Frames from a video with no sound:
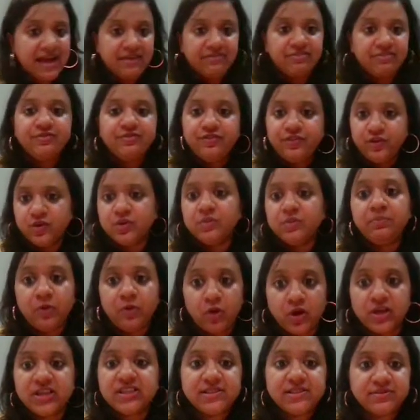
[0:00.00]
and I will
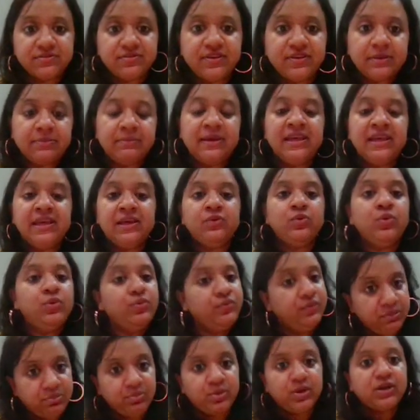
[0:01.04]
have a few employees
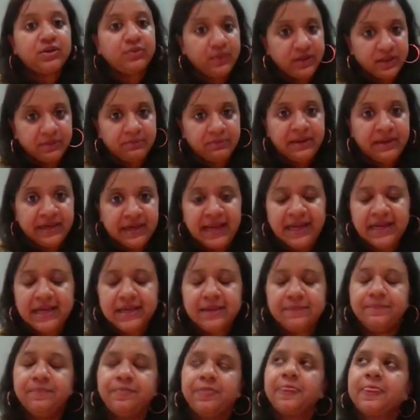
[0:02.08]
with me who will work
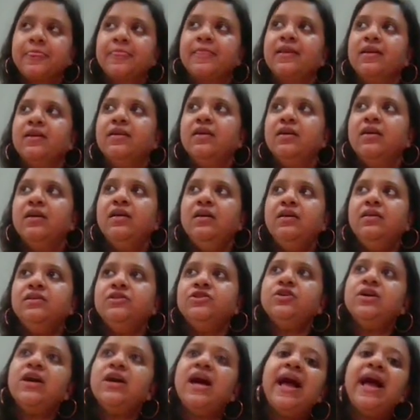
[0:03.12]
with me, right?
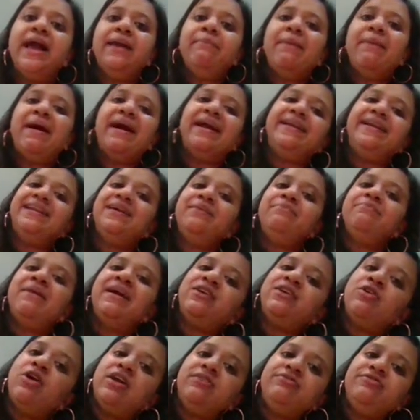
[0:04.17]
So
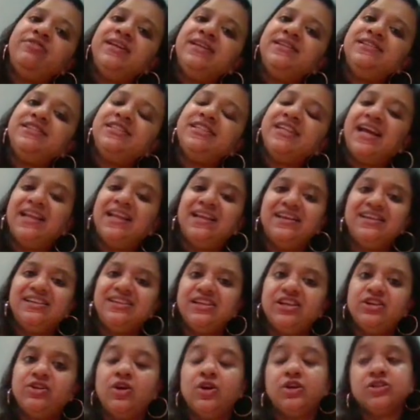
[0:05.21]
I bind them by
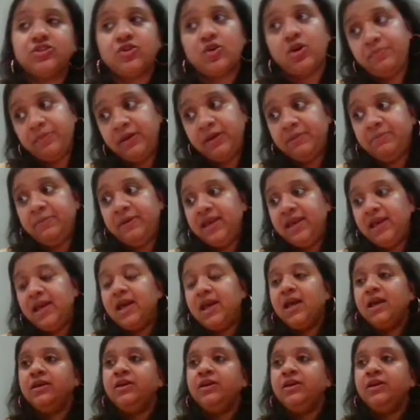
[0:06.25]
confidentiality clause, or